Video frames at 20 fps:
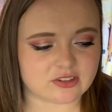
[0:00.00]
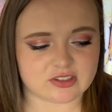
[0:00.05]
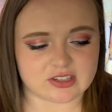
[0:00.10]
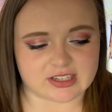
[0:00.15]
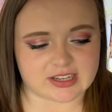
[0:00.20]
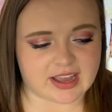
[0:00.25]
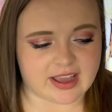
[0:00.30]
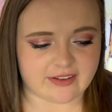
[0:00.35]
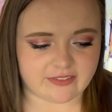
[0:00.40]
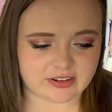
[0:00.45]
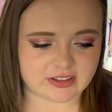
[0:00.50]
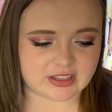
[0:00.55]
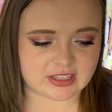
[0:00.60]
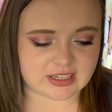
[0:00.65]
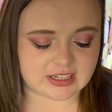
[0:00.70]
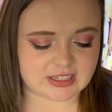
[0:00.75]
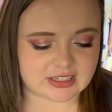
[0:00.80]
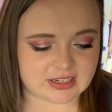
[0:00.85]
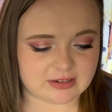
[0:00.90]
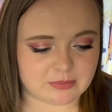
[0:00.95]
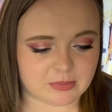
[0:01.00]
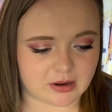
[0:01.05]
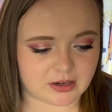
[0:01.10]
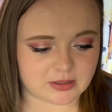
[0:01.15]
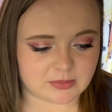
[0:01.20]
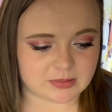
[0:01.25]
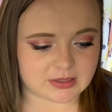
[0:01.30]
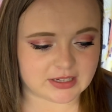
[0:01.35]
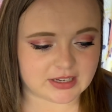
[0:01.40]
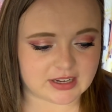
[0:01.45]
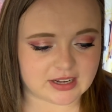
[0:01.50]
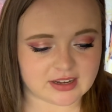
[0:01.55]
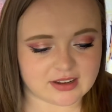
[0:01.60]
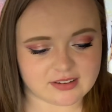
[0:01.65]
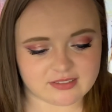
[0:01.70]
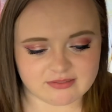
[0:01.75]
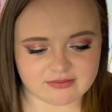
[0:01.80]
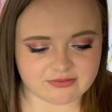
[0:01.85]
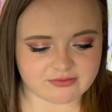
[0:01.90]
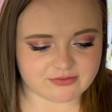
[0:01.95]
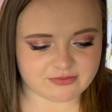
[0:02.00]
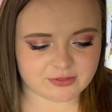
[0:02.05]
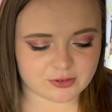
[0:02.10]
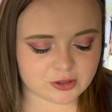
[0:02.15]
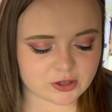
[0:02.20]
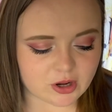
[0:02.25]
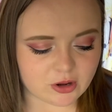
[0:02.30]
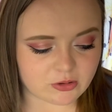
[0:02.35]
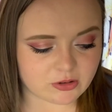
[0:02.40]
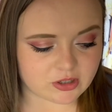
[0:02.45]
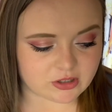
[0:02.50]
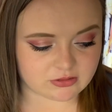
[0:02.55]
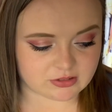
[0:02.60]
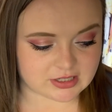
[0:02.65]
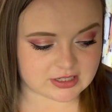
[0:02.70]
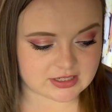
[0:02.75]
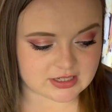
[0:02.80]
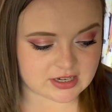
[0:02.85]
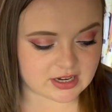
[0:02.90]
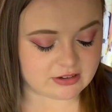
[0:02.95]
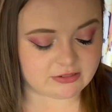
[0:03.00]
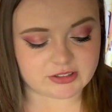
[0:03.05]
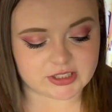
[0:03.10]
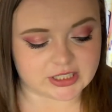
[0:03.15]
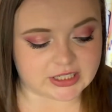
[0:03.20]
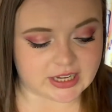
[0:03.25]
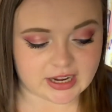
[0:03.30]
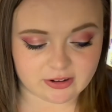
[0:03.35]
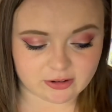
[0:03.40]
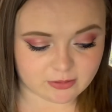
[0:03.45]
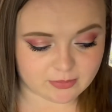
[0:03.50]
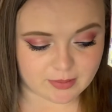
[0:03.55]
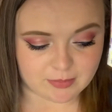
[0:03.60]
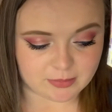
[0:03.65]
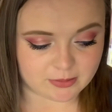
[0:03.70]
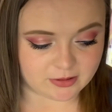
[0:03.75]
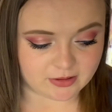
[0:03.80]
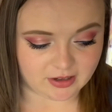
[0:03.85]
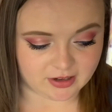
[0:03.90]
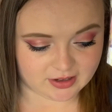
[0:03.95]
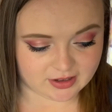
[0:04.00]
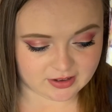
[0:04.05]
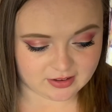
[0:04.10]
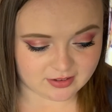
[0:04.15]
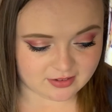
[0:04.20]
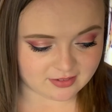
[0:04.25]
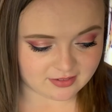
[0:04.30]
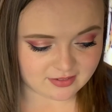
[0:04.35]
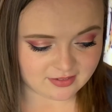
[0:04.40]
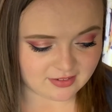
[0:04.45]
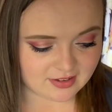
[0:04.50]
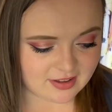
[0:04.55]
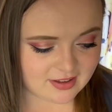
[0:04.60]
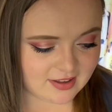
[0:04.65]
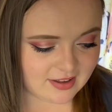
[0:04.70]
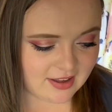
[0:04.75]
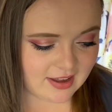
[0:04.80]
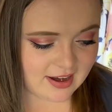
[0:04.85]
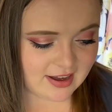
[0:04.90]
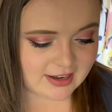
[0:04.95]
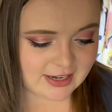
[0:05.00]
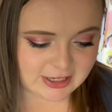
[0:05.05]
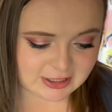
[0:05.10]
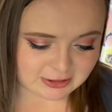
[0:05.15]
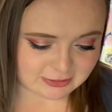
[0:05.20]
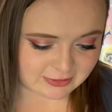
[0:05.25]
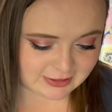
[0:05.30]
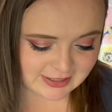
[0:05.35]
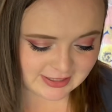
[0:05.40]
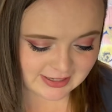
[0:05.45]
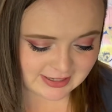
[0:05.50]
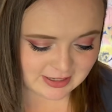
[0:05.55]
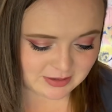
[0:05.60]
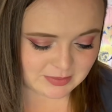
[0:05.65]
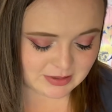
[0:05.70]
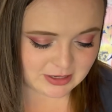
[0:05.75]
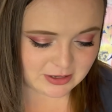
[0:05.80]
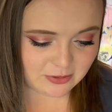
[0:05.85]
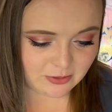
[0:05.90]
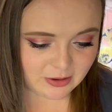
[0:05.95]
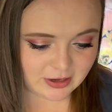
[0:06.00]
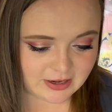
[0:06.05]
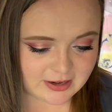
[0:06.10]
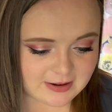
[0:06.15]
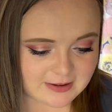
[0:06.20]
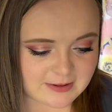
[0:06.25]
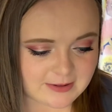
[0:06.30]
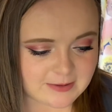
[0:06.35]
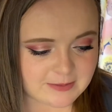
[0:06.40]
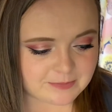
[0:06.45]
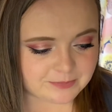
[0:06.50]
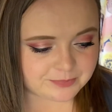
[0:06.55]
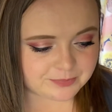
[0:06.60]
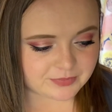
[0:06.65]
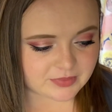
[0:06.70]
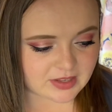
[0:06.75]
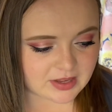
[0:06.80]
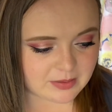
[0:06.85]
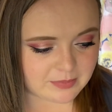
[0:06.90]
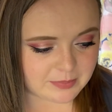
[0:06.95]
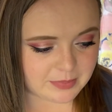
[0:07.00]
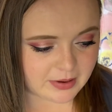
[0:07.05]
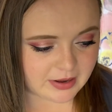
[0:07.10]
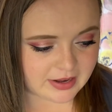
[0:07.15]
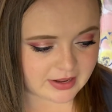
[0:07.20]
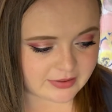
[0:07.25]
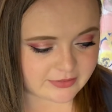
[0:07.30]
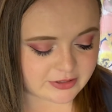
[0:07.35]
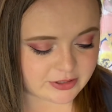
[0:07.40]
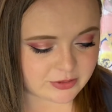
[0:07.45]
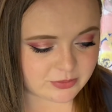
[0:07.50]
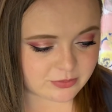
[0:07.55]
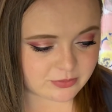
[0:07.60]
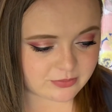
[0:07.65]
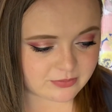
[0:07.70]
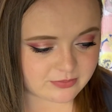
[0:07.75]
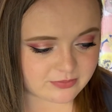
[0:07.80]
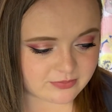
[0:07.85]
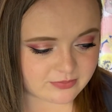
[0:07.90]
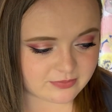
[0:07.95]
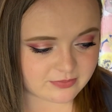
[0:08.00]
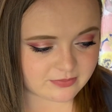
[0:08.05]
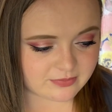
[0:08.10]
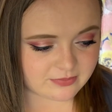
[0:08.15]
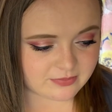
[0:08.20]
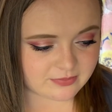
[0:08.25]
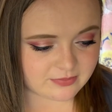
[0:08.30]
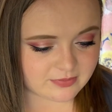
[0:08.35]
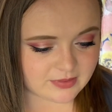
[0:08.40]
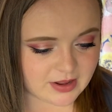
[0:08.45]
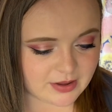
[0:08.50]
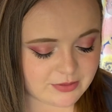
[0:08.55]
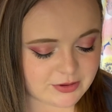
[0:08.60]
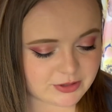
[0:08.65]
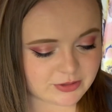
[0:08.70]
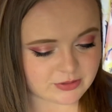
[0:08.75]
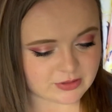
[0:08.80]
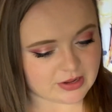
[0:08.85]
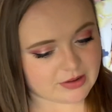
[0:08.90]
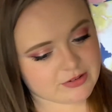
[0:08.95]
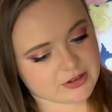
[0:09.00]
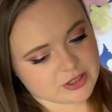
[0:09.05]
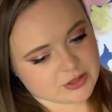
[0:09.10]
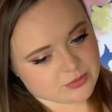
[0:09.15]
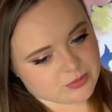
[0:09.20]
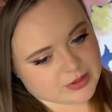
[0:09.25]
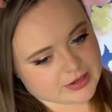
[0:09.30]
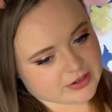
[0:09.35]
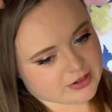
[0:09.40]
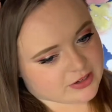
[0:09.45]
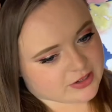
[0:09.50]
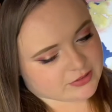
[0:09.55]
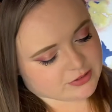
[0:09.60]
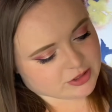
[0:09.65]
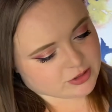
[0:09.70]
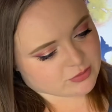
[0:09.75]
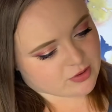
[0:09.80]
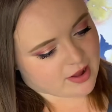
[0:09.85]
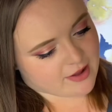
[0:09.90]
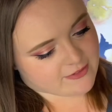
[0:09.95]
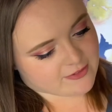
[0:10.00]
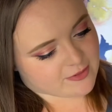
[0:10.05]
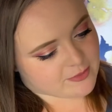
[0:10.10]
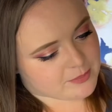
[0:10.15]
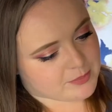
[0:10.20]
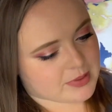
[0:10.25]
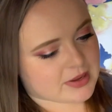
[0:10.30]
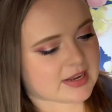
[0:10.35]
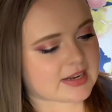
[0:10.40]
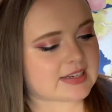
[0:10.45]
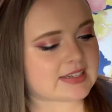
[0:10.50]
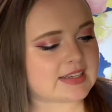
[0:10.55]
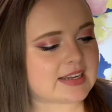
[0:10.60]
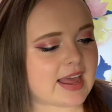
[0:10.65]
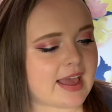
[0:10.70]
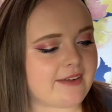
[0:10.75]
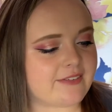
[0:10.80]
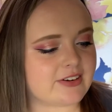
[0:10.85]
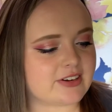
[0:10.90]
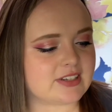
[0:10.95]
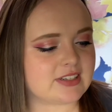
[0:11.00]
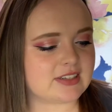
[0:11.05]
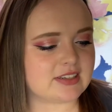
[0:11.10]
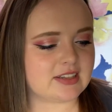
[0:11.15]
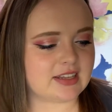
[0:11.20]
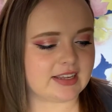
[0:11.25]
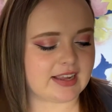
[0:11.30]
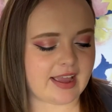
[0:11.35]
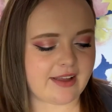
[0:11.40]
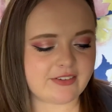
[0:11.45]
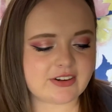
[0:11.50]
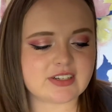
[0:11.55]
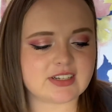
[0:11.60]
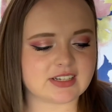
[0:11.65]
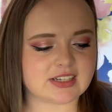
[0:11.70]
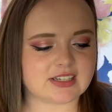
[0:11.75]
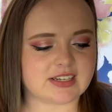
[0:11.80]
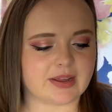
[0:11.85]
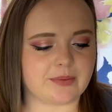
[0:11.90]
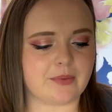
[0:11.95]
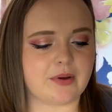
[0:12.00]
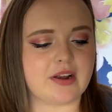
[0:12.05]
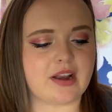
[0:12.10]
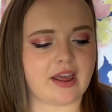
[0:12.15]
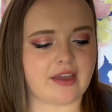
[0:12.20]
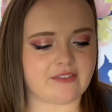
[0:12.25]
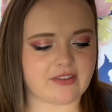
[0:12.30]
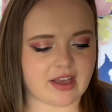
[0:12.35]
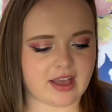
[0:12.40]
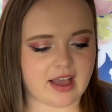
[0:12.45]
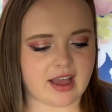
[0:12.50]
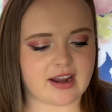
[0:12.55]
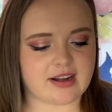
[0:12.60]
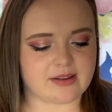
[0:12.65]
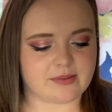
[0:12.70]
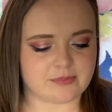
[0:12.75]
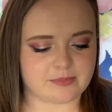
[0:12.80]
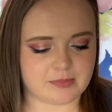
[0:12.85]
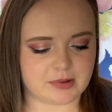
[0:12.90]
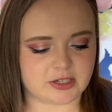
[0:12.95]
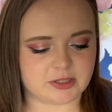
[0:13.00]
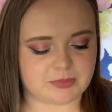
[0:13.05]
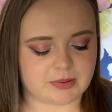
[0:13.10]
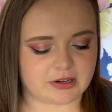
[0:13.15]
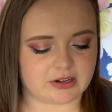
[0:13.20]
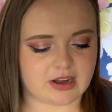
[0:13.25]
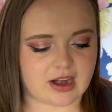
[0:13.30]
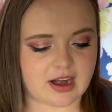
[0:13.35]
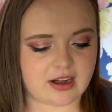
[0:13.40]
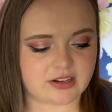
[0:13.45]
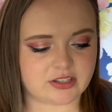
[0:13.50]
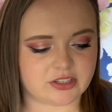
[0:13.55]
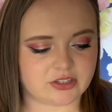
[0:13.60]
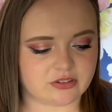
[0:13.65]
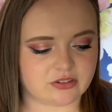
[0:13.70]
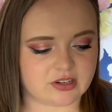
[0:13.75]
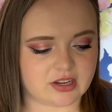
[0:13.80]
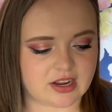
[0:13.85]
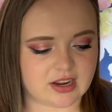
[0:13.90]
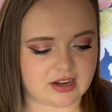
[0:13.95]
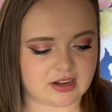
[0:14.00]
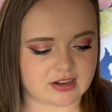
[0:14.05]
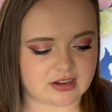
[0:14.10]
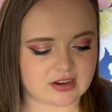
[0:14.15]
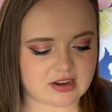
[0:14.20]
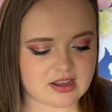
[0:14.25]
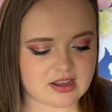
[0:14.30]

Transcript: like everything he did bugged me for no good reason. I really can't remember like any good reason to be annoyed. But it was weird. It was rough. But ever since day one, I've had a much better attitude, and